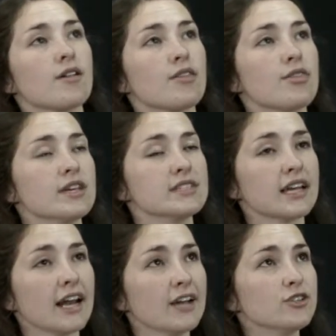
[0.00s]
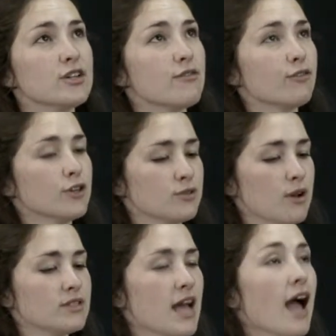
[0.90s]
the second entry in the first row
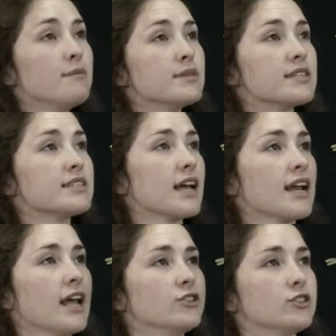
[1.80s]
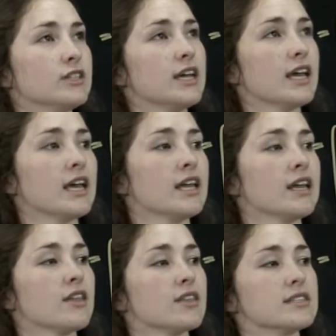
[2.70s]
times the second entry in
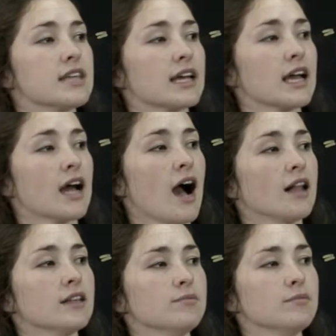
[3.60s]
the second column,